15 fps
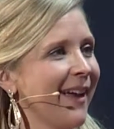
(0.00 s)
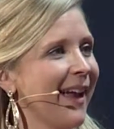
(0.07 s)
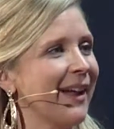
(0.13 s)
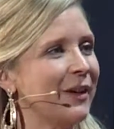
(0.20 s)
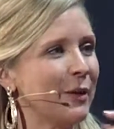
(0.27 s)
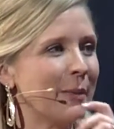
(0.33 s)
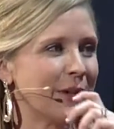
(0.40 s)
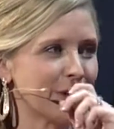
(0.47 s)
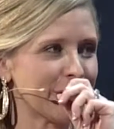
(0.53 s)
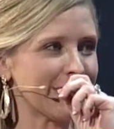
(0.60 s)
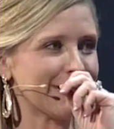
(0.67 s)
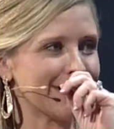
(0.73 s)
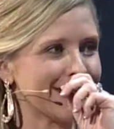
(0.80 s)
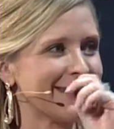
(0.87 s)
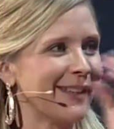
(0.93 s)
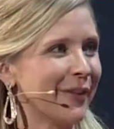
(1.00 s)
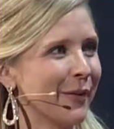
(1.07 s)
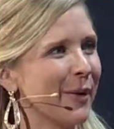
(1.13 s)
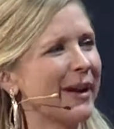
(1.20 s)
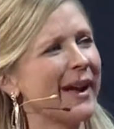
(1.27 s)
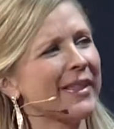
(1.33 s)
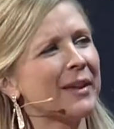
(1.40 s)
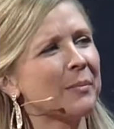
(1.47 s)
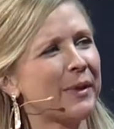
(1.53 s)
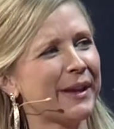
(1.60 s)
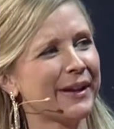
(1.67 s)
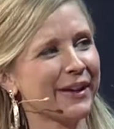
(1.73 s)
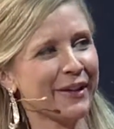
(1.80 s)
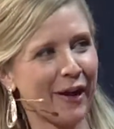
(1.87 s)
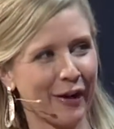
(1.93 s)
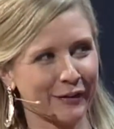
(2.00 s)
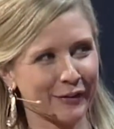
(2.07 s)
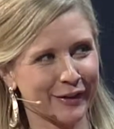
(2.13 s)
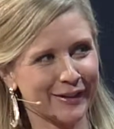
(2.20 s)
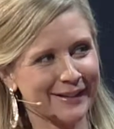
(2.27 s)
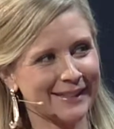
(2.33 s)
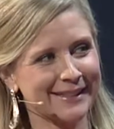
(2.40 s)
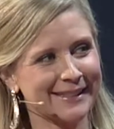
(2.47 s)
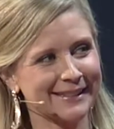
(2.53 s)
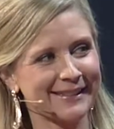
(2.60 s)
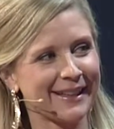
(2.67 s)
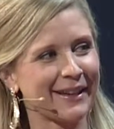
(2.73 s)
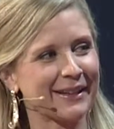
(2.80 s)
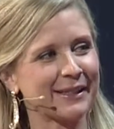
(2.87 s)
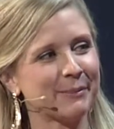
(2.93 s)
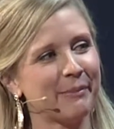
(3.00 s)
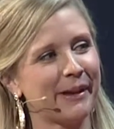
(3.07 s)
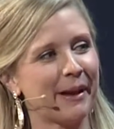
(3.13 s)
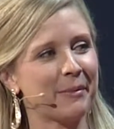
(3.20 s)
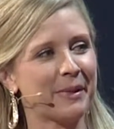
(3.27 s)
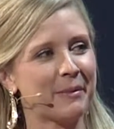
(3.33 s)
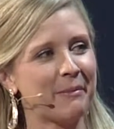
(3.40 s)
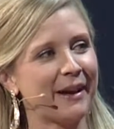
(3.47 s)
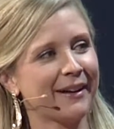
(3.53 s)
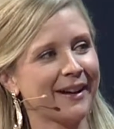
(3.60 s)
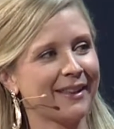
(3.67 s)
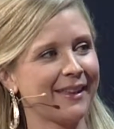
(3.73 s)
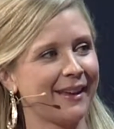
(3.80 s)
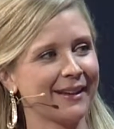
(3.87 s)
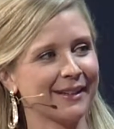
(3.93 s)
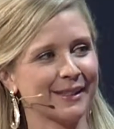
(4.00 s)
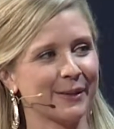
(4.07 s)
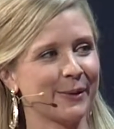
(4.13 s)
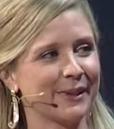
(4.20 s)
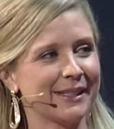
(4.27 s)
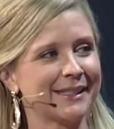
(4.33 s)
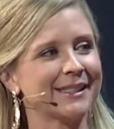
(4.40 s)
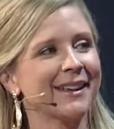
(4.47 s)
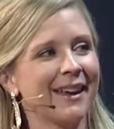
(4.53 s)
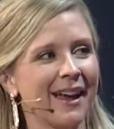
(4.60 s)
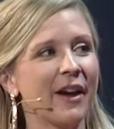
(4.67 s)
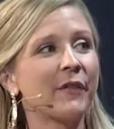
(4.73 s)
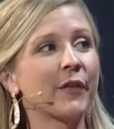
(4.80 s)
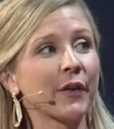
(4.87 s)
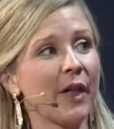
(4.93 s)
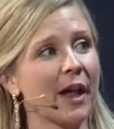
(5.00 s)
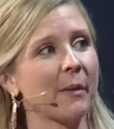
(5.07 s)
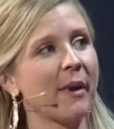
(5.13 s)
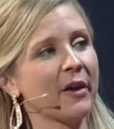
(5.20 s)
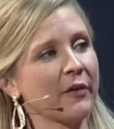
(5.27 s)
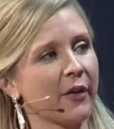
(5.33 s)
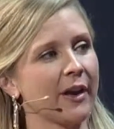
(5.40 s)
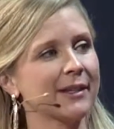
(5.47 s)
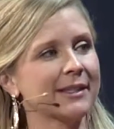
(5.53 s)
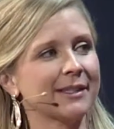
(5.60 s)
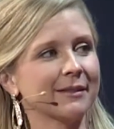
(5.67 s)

and you mentioned, you know, I think being a convert is Is, I mean, the Mary thing is always for a lot of my friends.